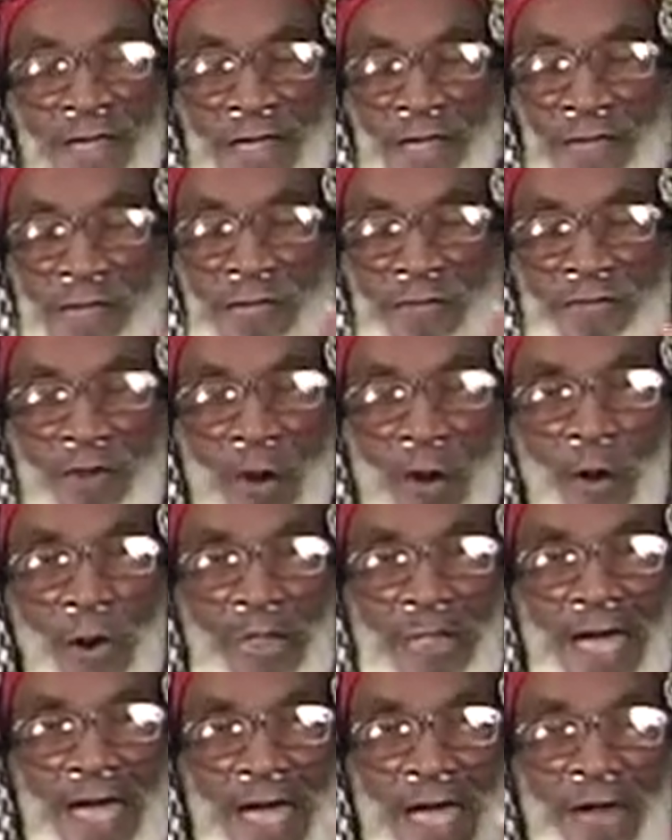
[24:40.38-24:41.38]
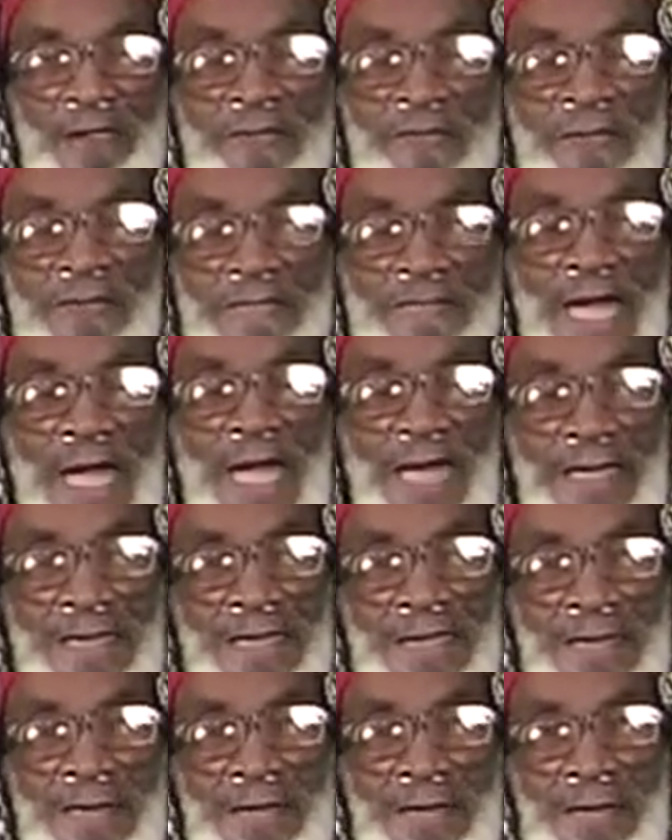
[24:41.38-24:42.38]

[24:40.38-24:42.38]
is growing every day.